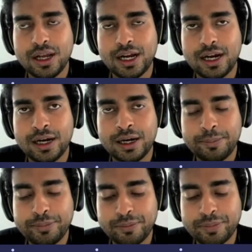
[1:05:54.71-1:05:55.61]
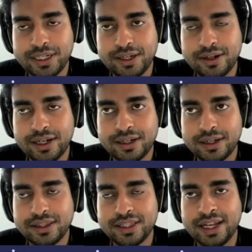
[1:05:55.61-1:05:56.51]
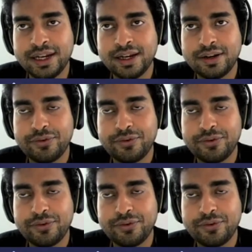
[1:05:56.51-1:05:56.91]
property on it, then,